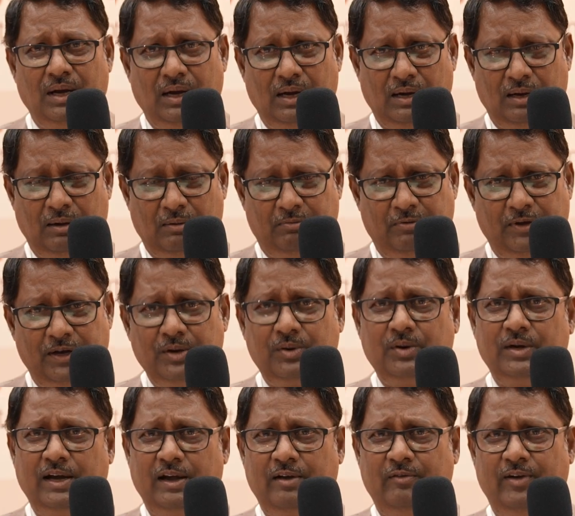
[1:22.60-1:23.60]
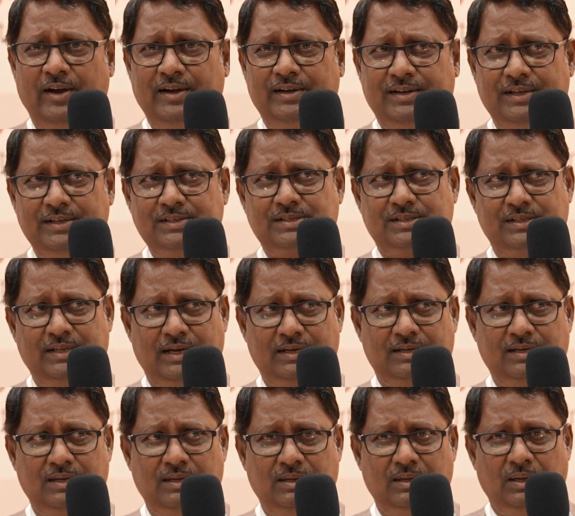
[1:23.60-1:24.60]
a very good advantage
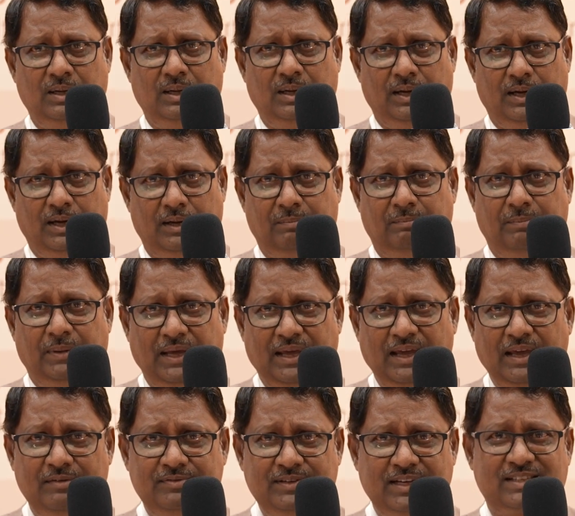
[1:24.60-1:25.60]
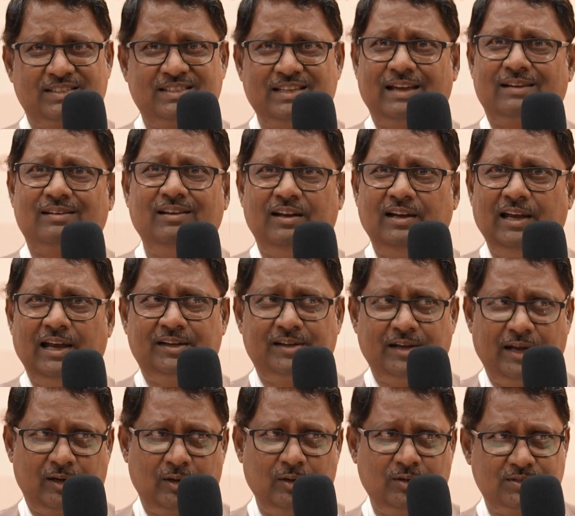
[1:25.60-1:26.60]
that it behaves exactly like
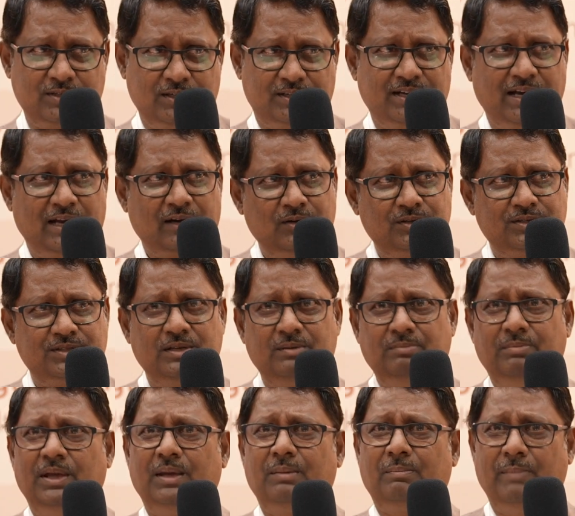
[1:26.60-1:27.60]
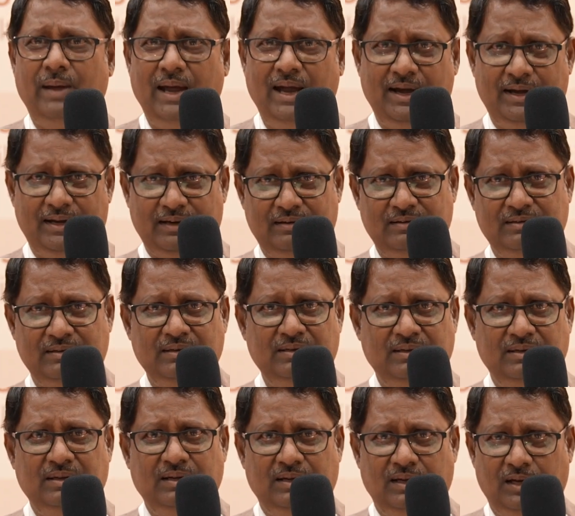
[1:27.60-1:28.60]
triclosan. Triclosan being banned
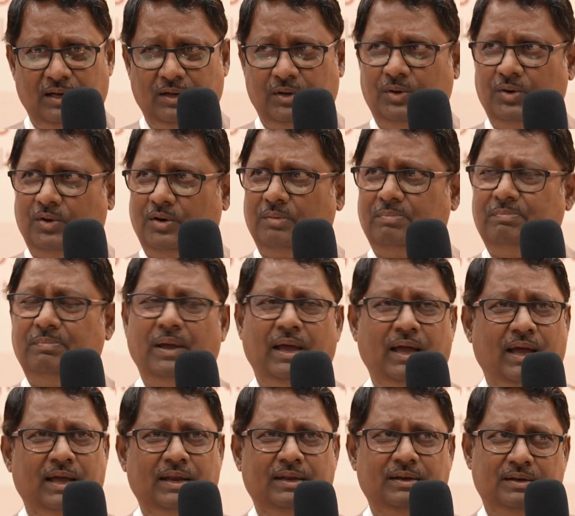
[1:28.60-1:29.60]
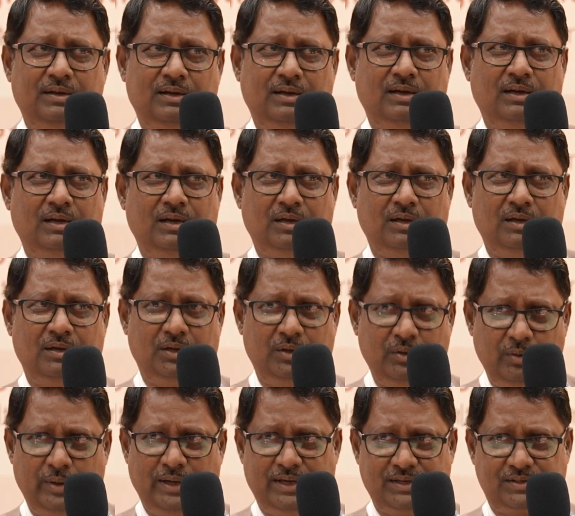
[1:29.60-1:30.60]
in Europe and
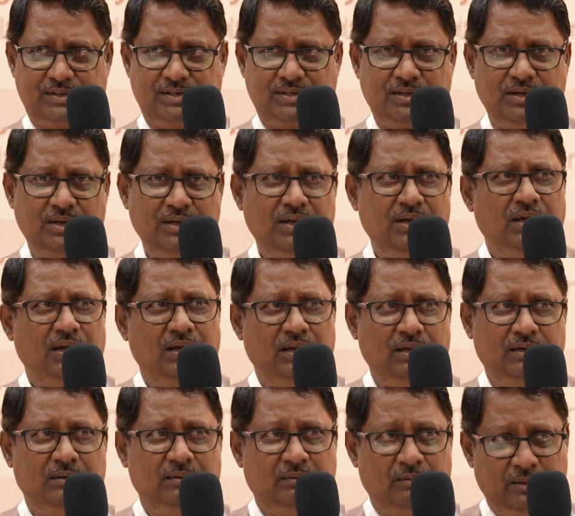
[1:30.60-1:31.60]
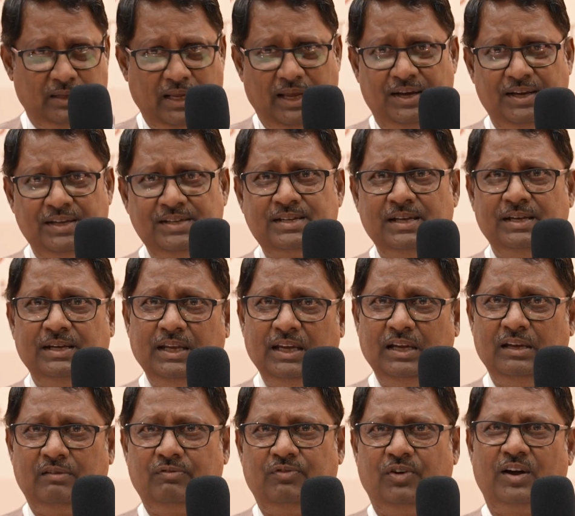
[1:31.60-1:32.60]
US, there is a
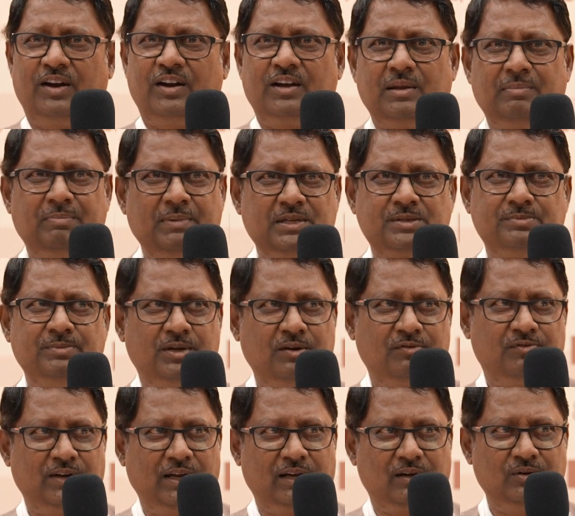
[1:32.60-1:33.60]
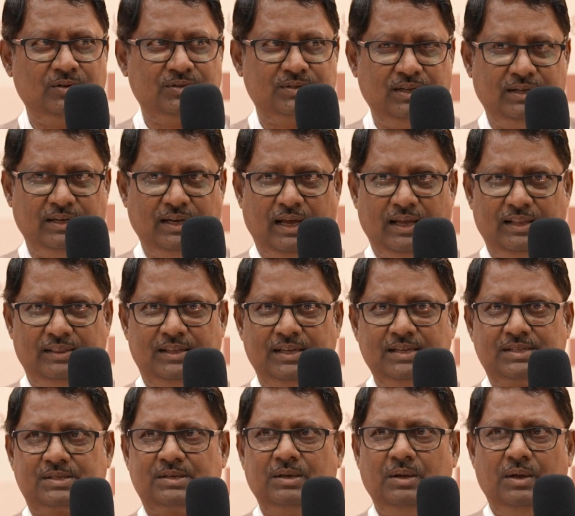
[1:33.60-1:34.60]
need for a replacement of triclosan, and
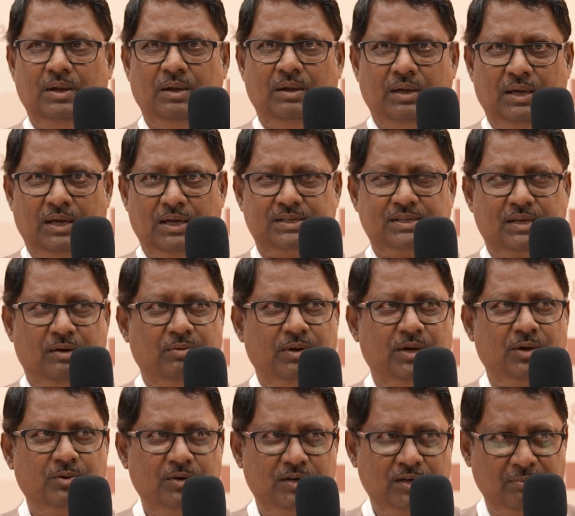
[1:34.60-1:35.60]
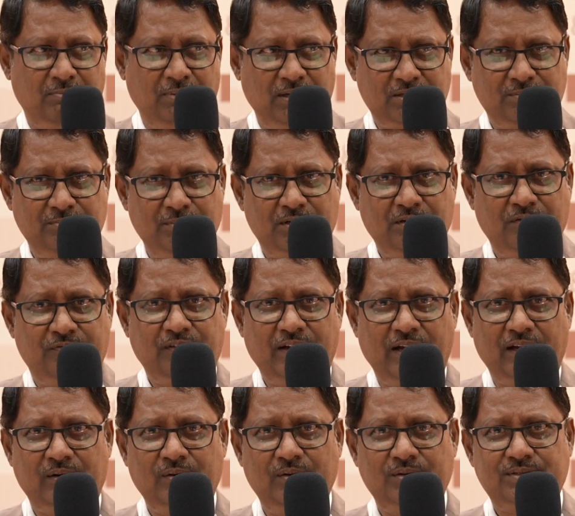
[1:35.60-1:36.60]
this is a very good replacement of
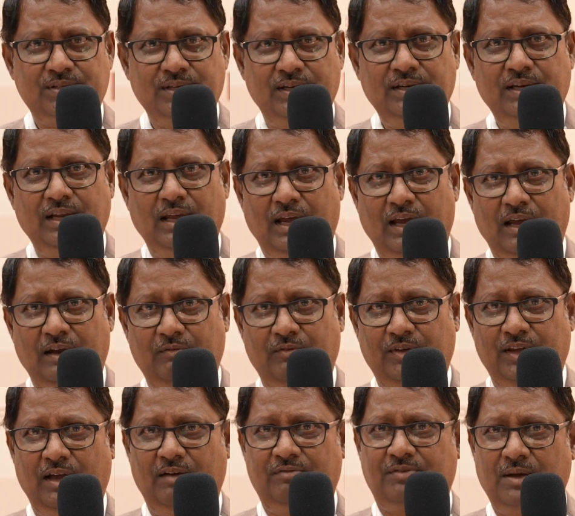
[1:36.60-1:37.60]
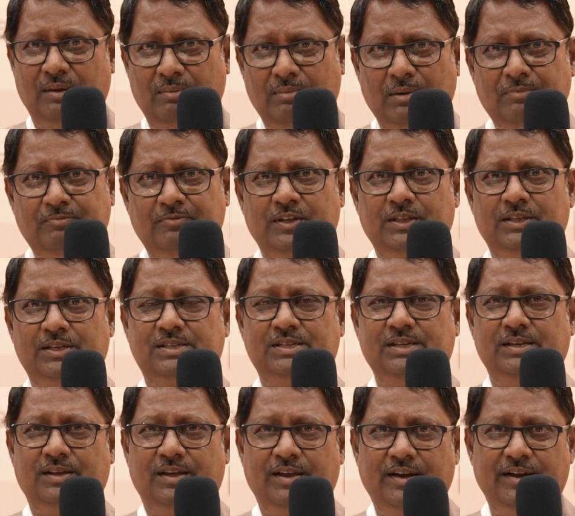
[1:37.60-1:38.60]
triclosan, and we have come up with this
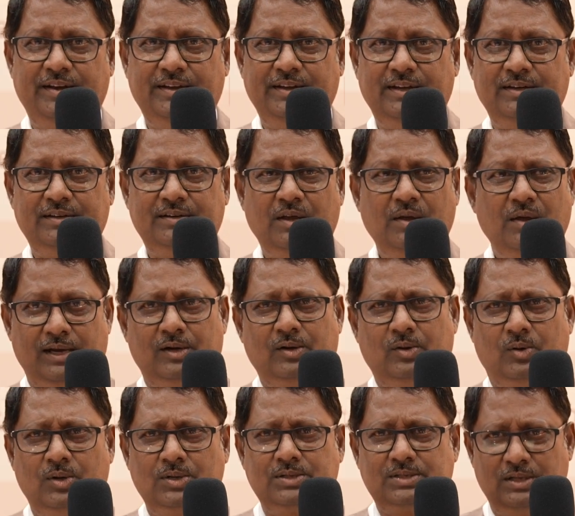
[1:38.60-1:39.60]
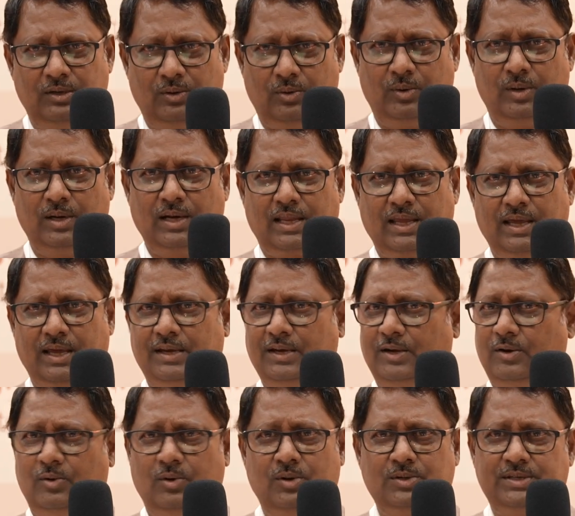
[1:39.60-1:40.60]
ingredient. It goes in oral care,
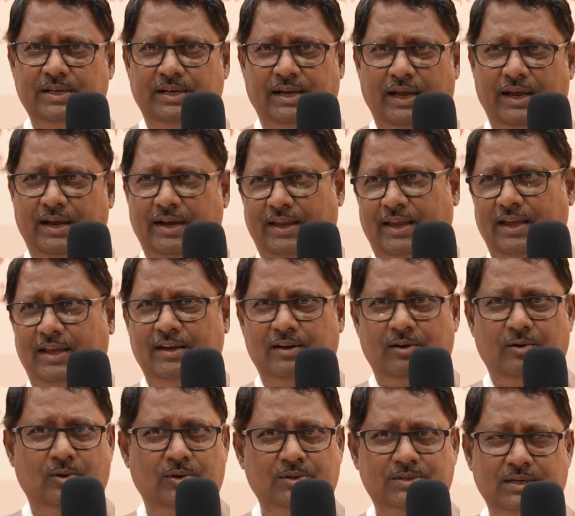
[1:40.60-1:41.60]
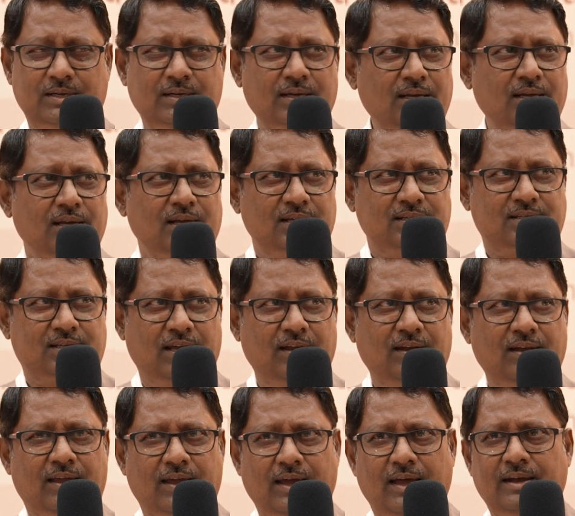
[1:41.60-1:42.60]
it goes in hair care, it goes in
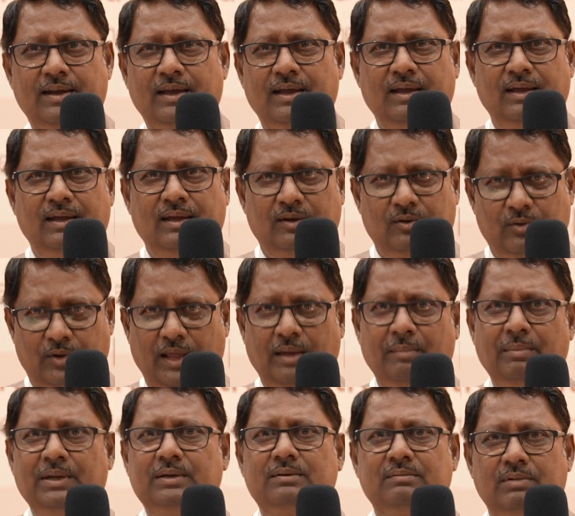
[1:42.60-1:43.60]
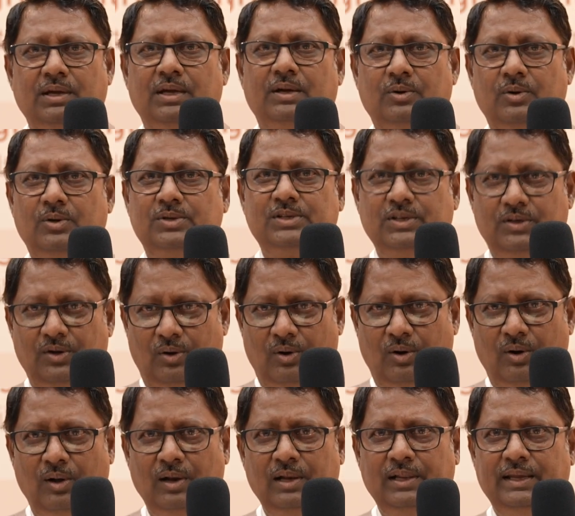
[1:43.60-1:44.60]
skin care, you name it, it goes in
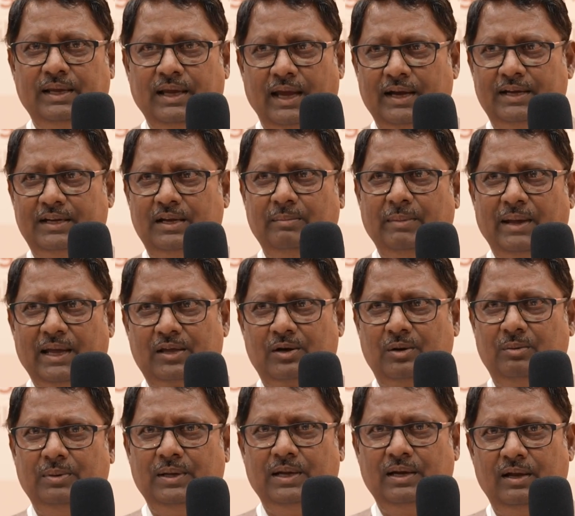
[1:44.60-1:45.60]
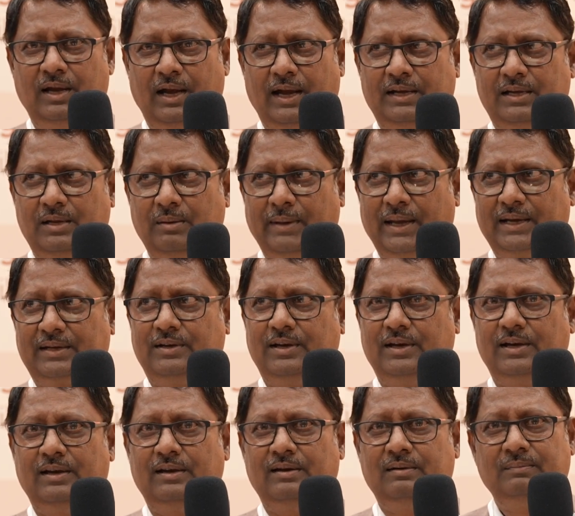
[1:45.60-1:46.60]
all the antimicrobial,
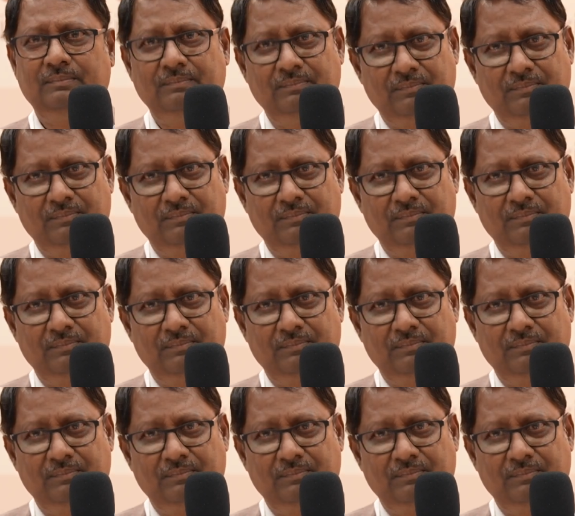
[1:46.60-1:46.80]
antibacterial